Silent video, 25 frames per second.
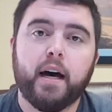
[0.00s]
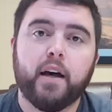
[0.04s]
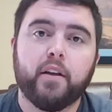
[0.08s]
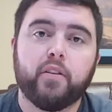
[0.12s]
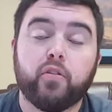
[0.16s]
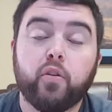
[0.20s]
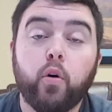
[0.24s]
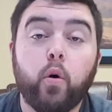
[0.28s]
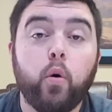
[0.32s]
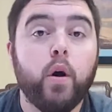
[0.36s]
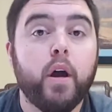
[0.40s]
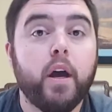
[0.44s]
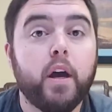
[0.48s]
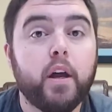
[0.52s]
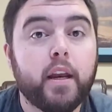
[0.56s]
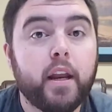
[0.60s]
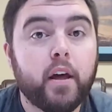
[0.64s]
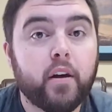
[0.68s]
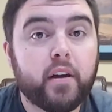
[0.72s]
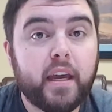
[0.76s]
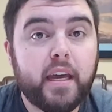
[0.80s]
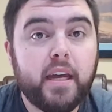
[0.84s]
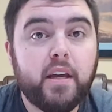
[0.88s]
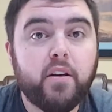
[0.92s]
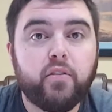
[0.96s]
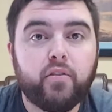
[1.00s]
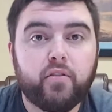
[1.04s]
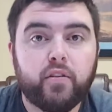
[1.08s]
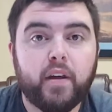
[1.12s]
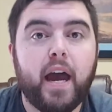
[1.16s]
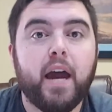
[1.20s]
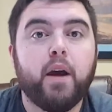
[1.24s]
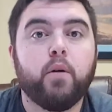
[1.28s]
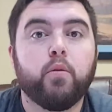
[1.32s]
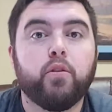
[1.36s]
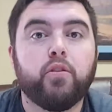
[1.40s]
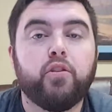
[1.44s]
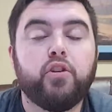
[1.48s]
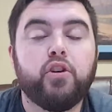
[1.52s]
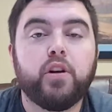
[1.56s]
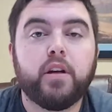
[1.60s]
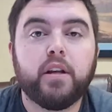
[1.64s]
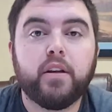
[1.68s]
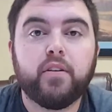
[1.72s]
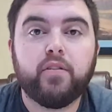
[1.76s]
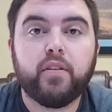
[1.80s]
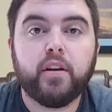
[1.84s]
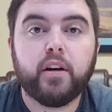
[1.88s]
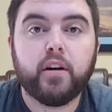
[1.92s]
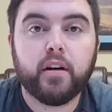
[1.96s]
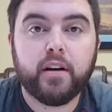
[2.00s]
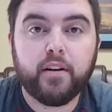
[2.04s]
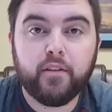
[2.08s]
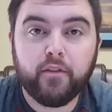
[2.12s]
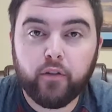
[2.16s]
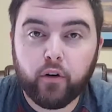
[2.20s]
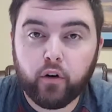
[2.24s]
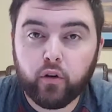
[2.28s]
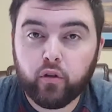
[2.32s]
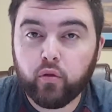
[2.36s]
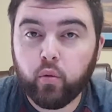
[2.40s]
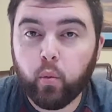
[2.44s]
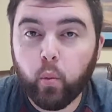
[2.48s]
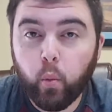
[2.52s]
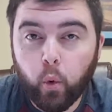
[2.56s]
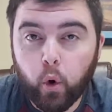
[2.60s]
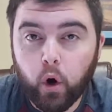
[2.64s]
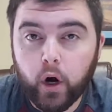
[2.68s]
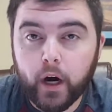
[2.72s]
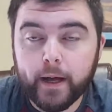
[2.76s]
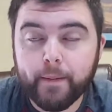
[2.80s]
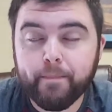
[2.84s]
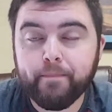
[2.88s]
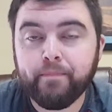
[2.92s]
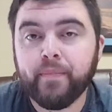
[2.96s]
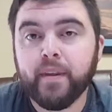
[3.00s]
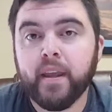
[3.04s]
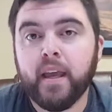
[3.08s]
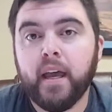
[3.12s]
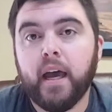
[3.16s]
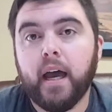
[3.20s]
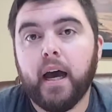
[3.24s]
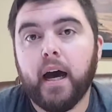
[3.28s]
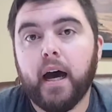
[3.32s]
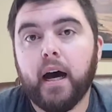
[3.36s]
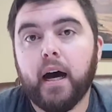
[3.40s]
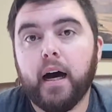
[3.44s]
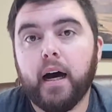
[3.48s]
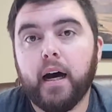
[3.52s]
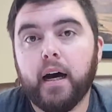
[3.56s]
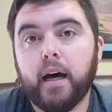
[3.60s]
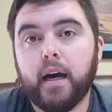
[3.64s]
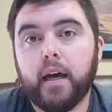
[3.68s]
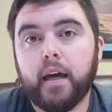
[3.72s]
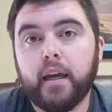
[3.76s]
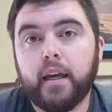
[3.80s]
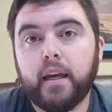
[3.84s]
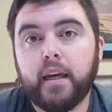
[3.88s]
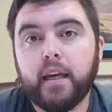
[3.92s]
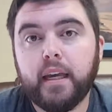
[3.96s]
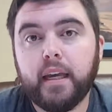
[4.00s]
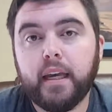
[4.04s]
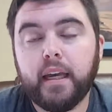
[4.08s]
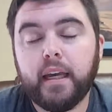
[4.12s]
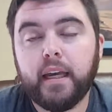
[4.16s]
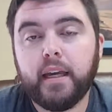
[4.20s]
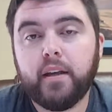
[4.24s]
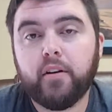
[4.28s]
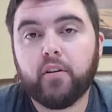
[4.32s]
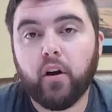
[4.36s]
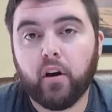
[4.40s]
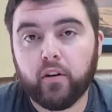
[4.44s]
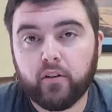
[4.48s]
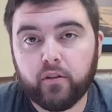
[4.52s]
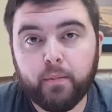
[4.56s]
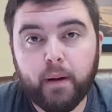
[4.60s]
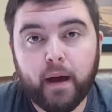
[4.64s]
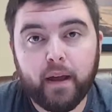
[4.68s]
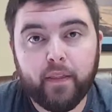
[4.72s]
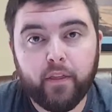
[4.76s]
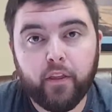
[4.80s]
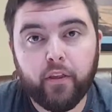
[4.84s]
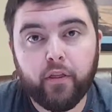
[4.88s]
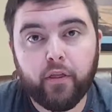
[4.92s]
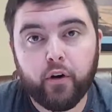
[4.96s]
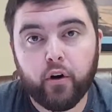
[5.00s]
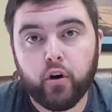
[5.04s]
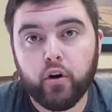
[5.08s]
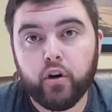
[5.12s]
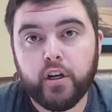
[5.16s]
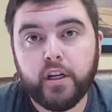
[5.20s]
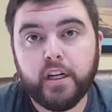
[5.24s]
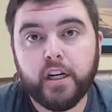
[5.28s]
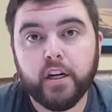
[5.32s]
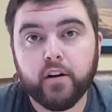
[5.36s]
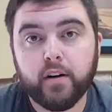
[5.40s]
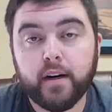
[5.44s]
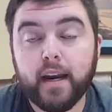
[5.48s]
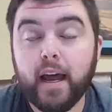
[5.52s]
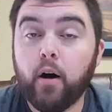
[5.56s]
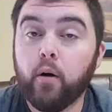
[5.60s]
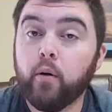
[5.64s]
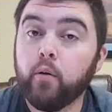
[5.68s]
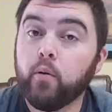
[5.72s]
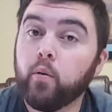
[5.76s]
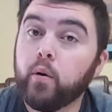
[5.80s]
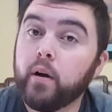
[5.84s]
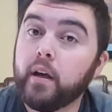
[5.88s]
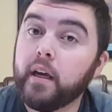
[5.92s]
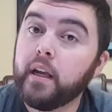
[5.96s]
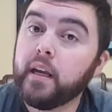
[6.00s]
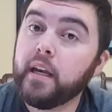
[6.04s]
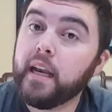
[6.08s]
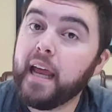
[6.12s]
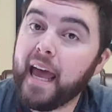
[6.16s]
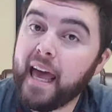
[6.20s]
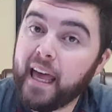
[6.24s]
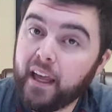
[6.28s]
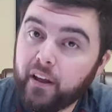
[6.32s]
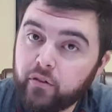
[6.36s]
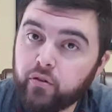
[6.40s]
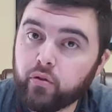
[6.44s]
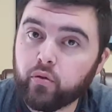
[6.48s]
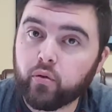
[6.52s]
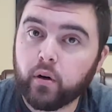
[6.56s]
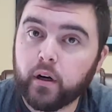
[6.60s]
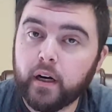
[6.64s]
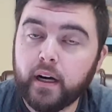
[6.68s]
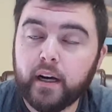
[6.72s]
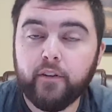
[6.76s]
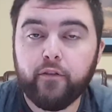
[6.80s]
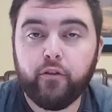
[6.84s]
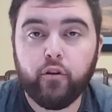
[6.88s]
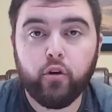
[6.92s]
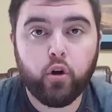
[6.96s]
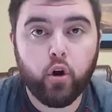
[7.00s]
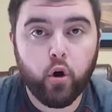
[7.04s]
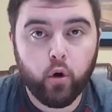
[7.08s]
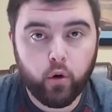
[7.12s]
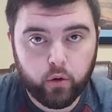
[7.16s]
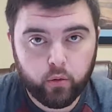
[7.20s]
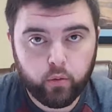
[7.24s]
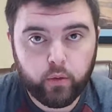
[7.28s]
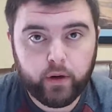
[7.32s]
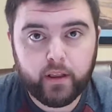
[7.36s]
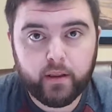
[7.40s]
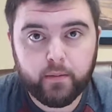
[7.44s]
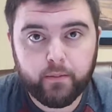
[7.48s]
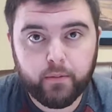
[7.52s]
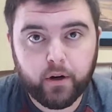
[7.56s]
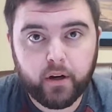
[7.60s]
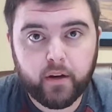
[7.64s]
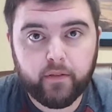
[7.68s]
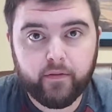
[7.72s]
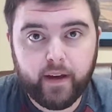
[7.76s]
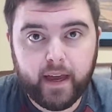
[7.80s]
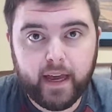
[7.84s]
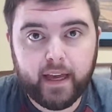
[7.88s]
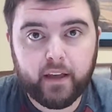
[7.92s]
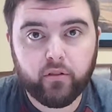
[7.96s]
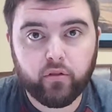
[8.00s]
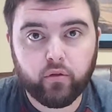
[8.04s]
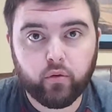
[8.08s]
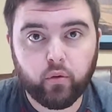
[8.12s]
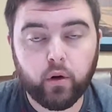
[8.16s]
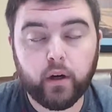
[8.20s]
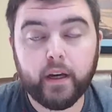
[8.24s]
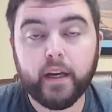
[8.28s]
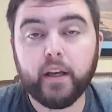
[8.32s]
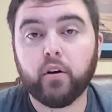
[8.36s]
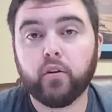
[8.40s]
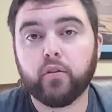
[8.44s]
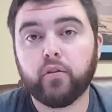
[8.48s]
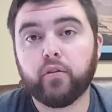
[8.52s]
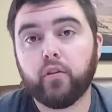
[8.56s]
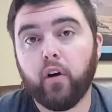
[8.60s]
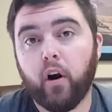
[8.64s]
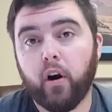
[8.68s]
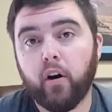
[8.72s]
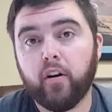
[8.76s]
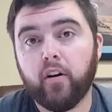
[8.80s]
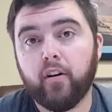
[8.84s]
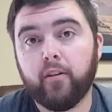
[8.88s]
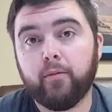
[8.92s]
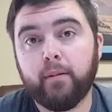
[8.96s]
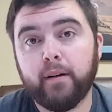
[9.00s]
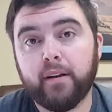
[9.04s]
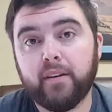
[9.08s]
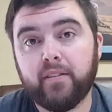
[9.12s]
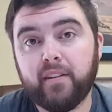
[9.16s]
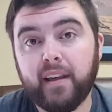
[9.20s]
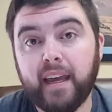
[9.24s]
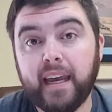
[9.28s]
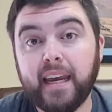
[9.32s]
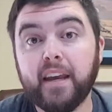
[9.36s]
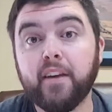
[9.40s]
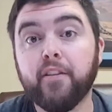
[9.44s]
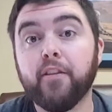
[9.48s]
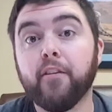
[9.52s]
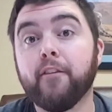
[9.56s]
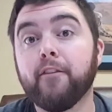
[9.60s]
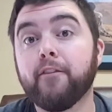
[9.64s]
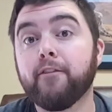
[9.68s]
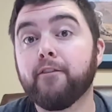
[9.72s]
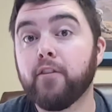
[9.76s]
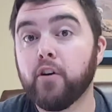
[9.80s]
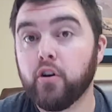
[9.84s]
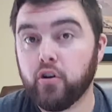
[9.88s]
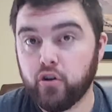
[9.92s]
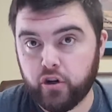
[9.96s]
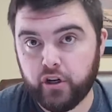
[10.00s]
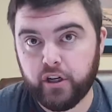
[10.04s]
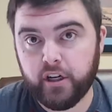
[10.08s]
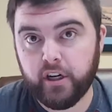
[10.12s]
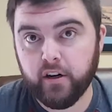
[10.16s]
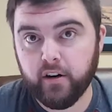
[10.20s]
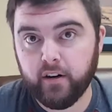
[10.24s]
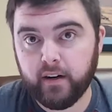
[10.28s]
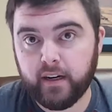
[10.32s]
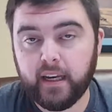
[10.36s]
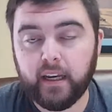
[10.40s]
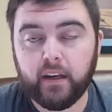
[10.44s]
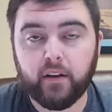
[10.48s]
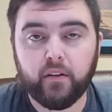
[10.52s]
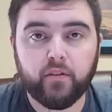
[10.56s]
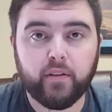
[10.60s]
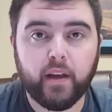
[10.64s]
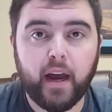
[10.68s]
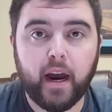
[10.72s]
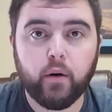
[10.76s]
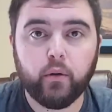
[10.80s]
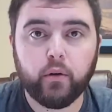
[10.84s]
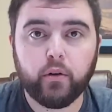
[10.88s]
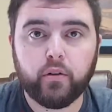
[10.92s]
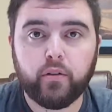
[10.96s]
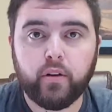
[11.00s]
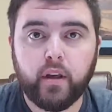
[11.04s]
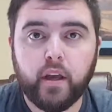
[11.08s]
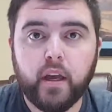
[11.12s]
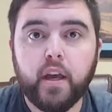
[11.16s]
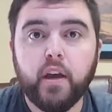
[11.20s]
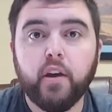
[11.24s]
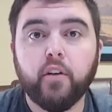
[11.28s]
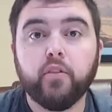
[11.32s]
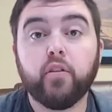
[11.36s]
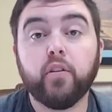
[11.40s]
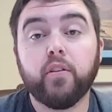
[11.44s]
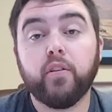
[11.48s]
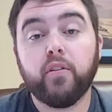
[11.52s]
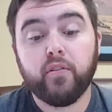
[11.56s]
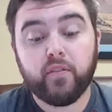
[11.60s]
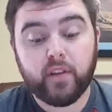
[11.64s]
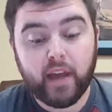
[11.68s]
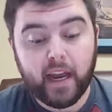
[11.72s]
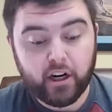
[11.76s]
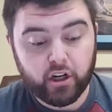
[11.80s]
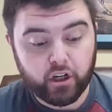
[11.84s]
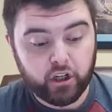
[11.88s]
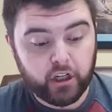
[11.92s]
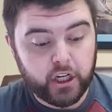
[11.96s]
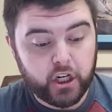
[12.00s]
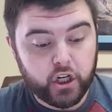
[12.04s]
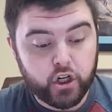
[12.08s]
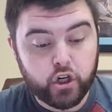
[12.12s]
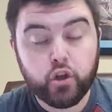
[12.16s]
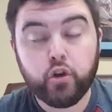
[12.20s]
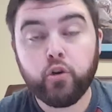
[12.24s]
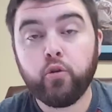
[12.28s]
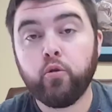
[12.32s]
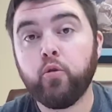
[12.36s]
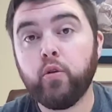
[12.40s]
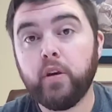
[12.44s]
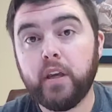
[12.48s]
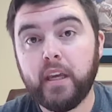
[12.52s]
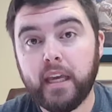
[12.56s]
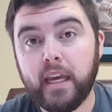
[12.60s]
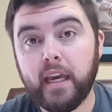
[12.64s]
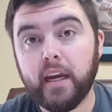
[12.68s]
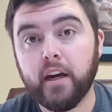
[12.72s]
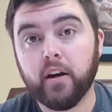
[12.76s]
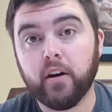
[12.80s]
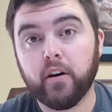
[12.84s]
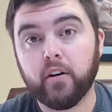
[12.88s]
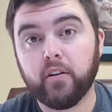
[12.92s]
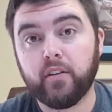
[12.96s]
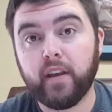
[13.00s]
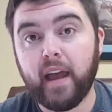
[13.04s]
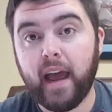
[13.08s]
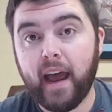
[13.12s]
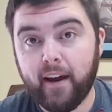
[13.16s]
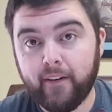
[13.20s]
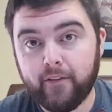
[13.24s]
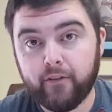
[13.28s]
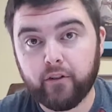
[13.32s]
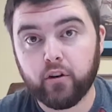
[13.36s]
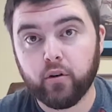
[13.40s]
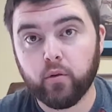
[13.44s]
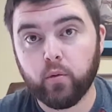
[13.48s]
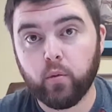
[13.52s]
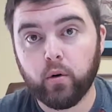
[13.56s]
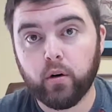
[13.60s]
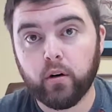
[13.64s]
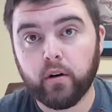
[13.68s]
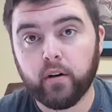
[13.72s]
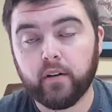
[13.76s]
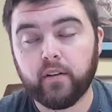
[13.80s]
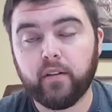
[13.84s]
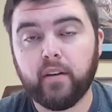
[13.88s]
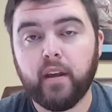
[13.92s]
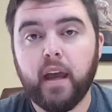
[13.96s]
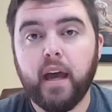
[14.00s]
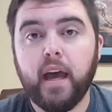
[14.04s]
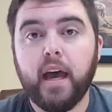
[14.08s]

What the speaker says: So now King Cyrus, you consider in verse 1, he talks about in the third year. Now, in Ezra, if you go and read the book of Ezra, it'll start off by saying in the first year of King Cyrus. So this is actually 2 years afterwards.